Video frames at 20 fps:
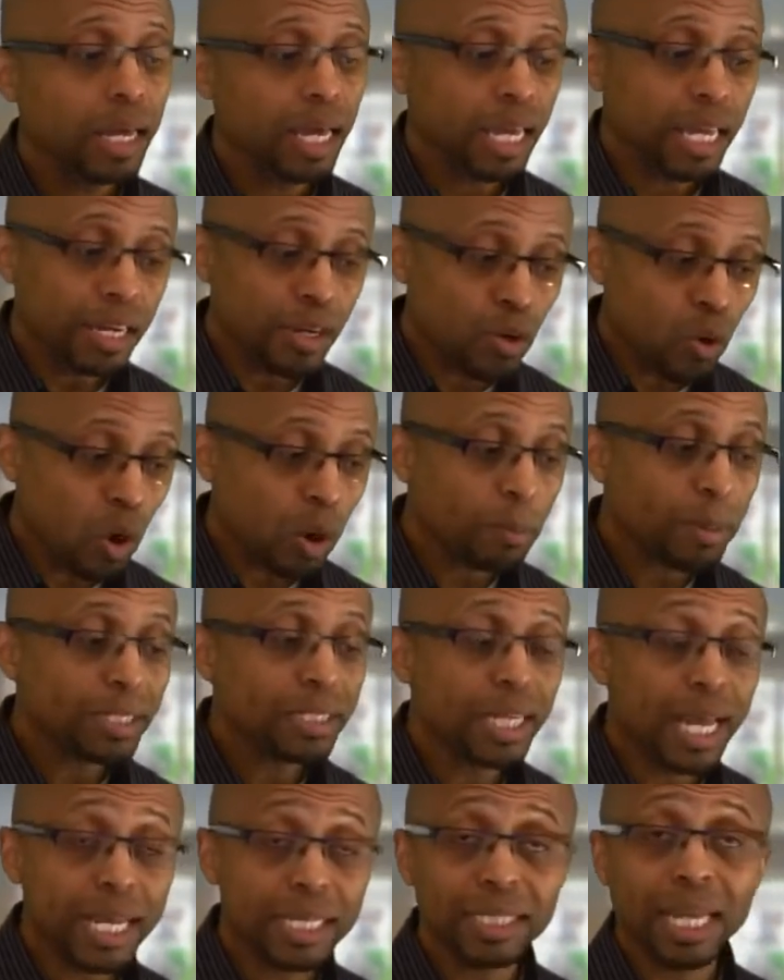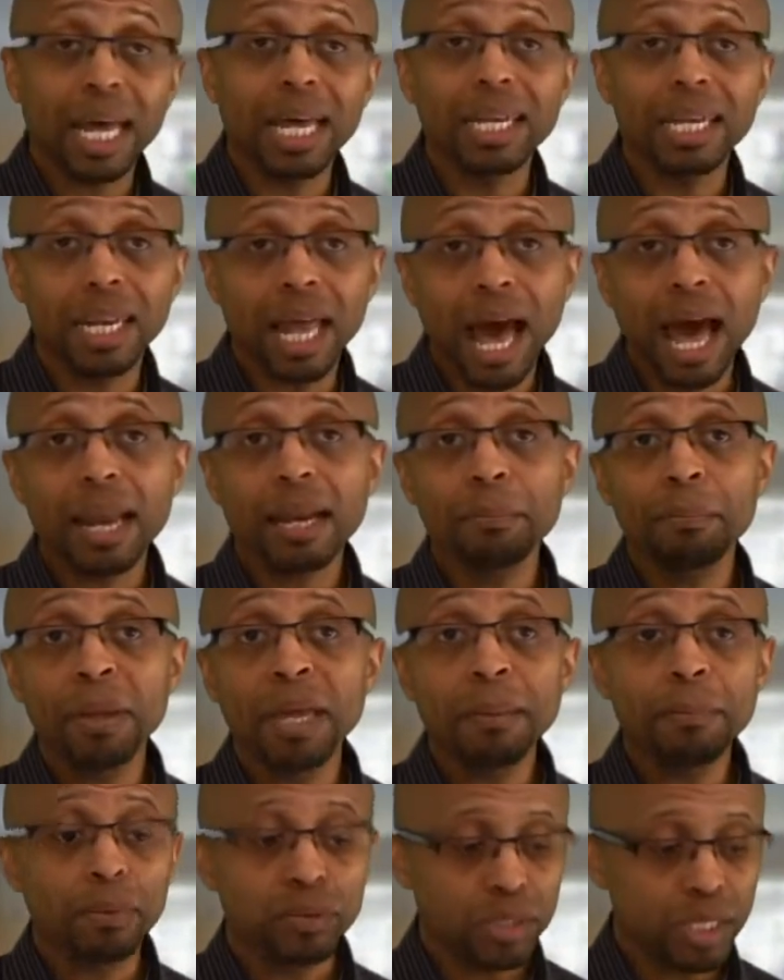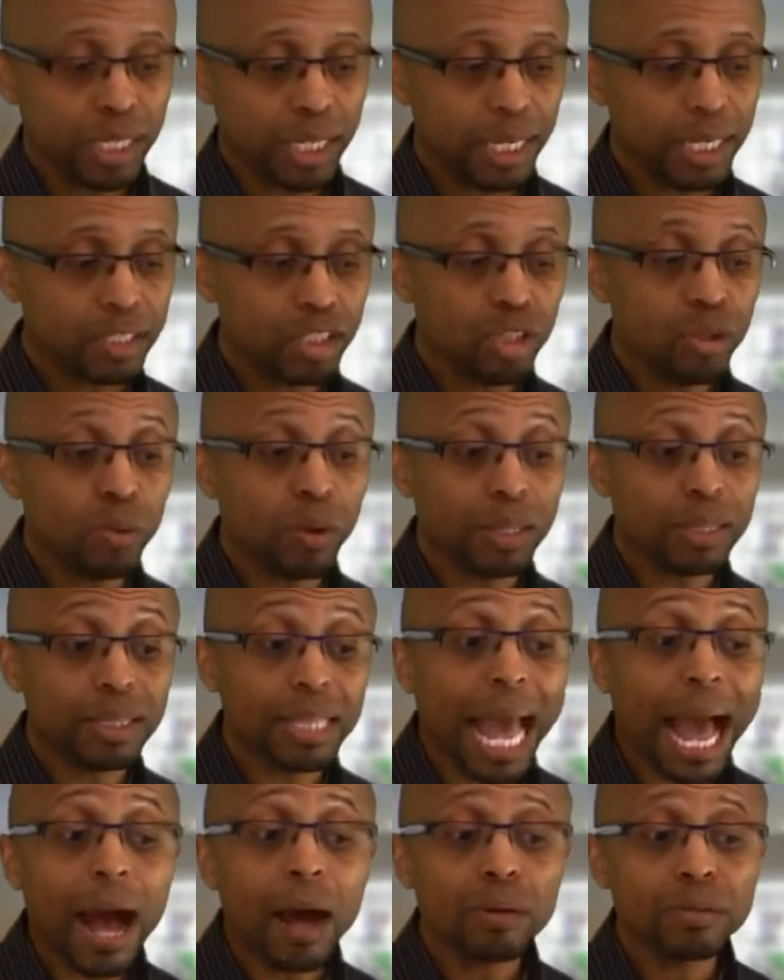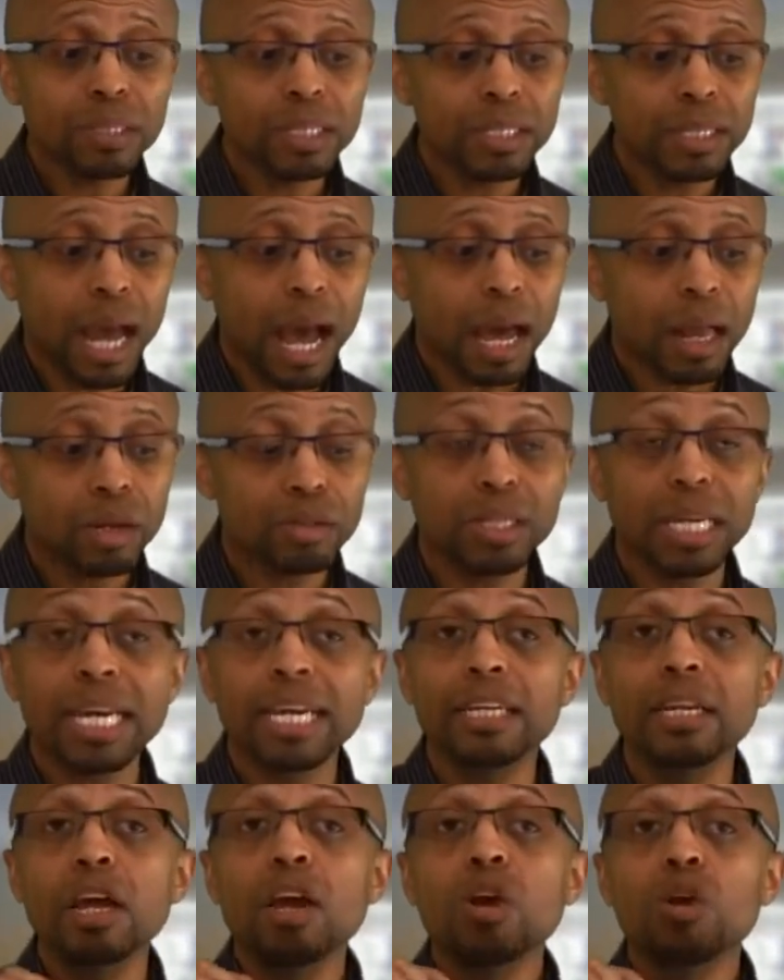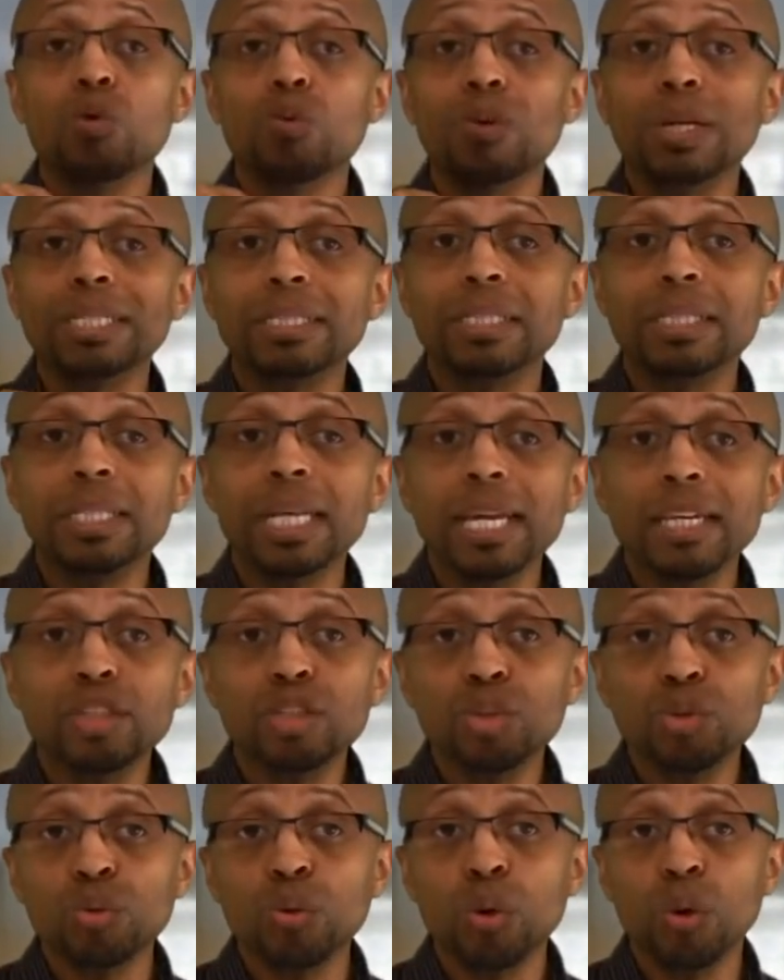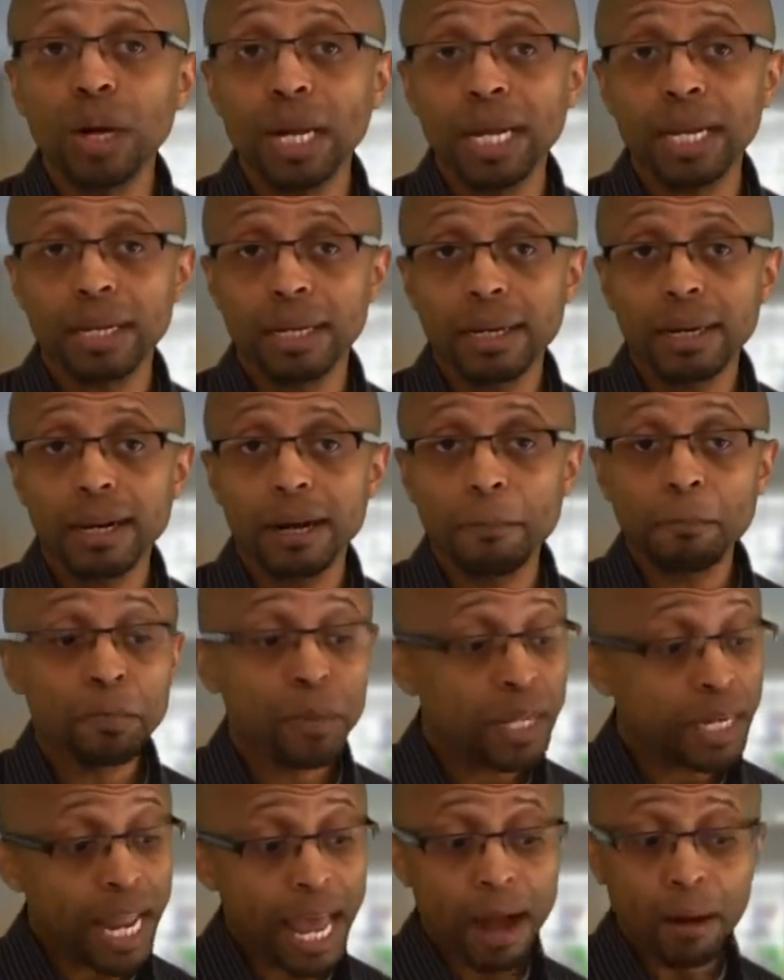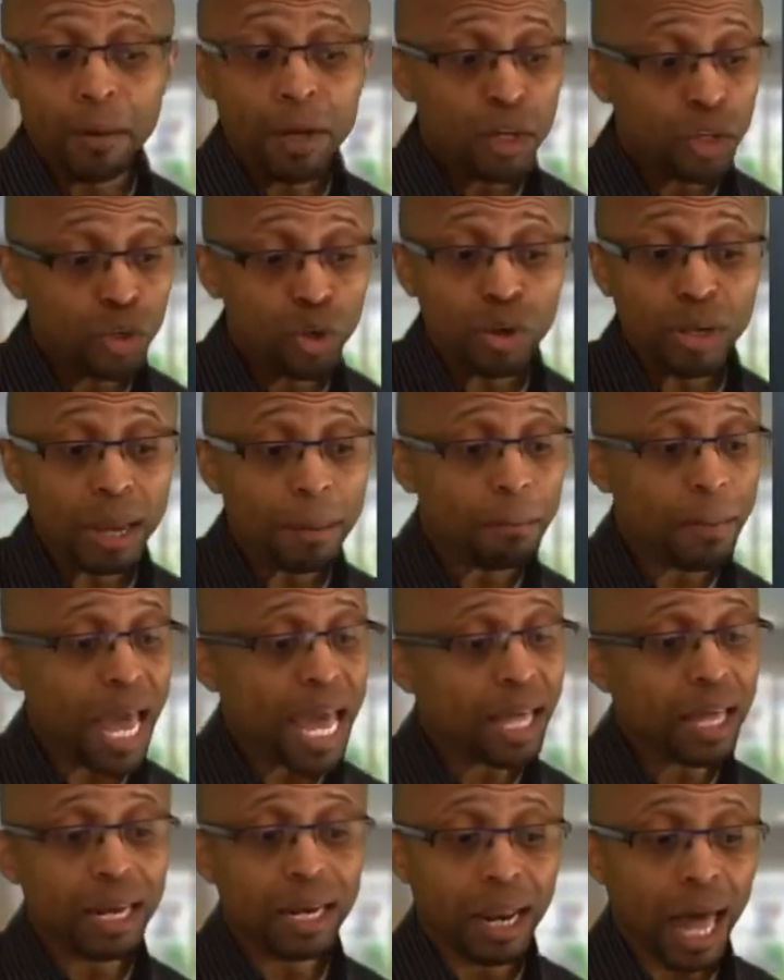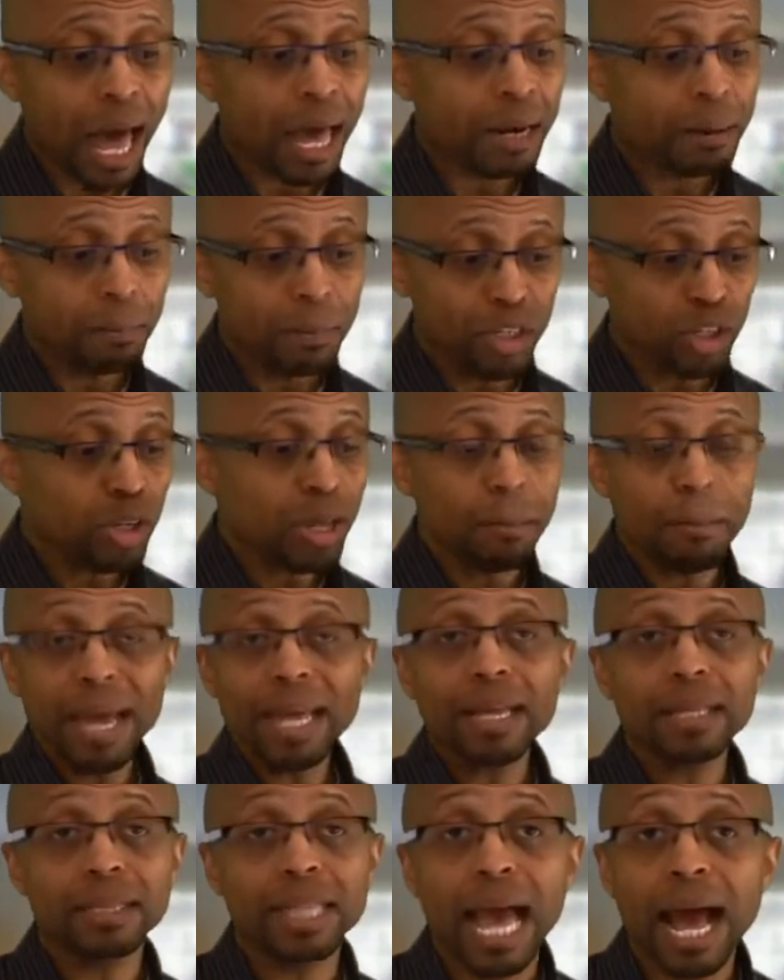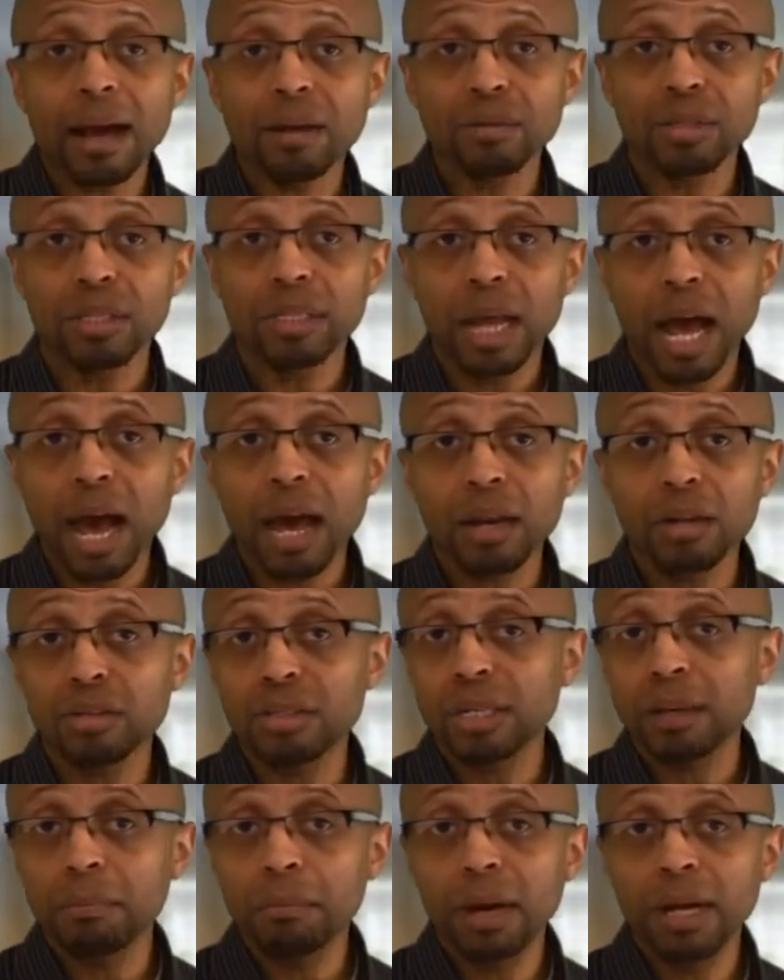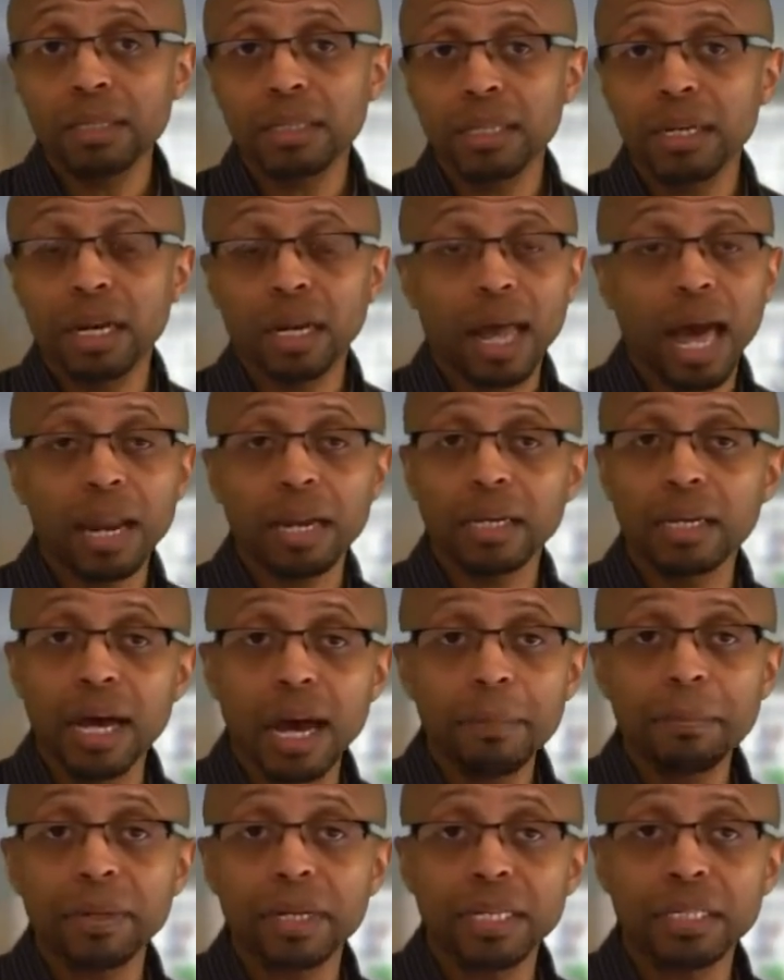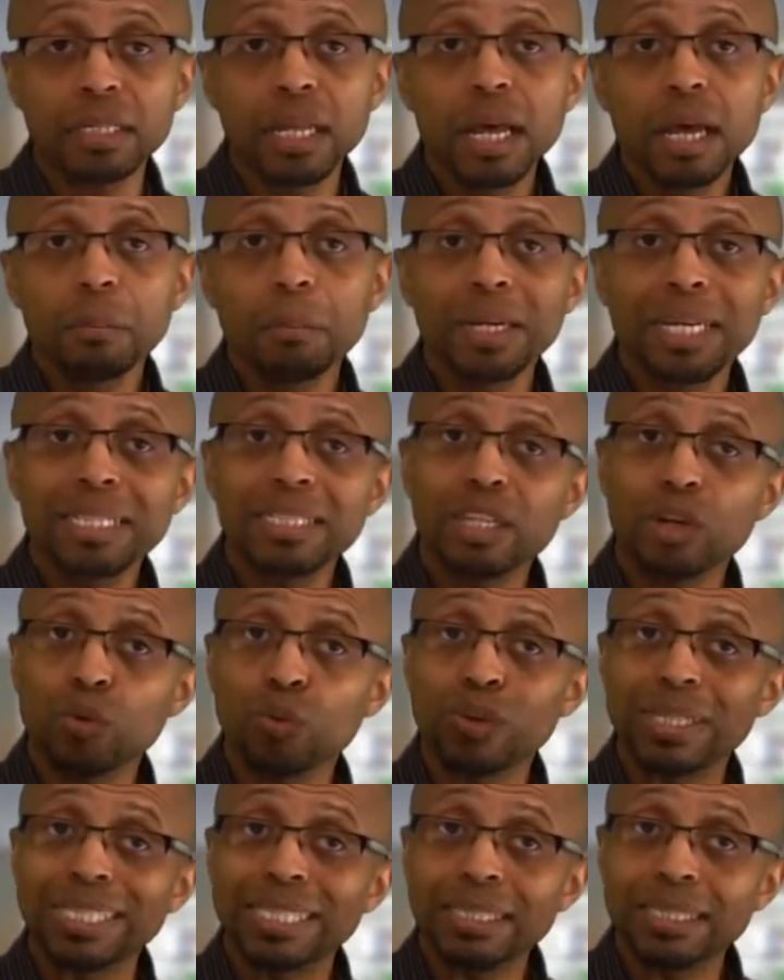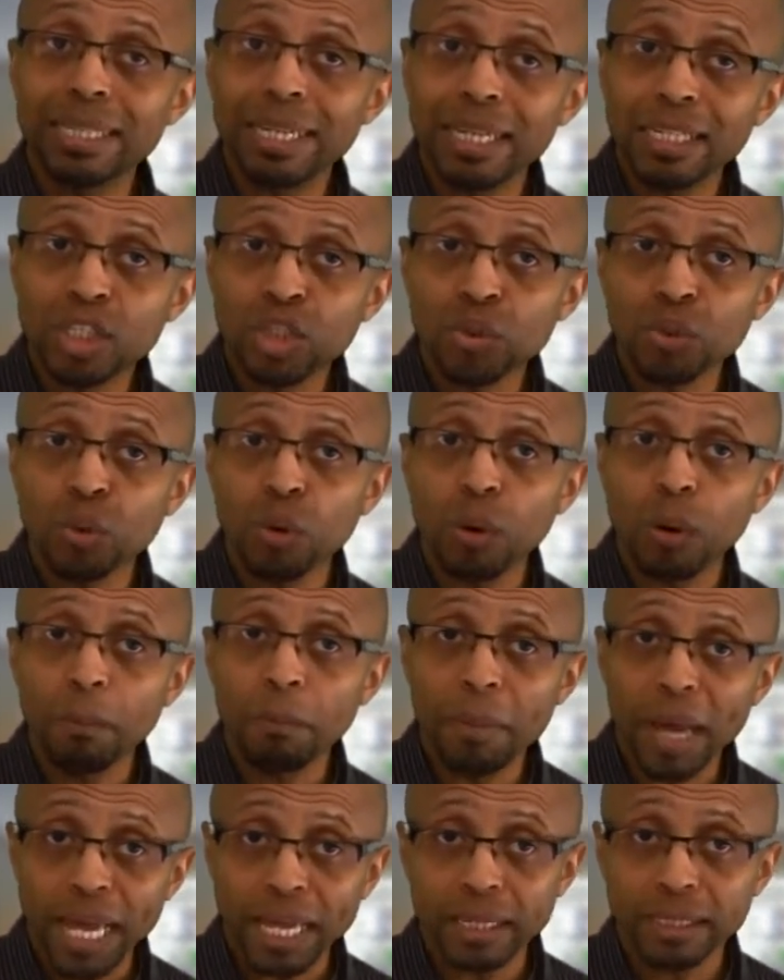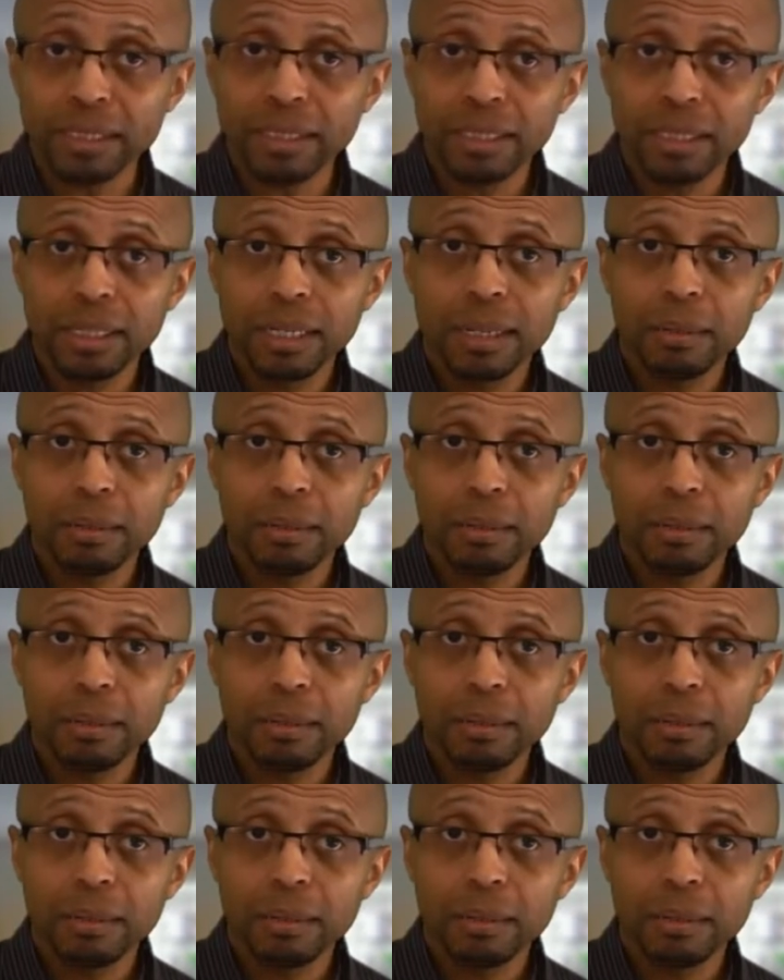It normally takes a lot of people to get to $1,000 in residual income. Now, you can make $1,000 in a month in a lot of companies, but is it residual based?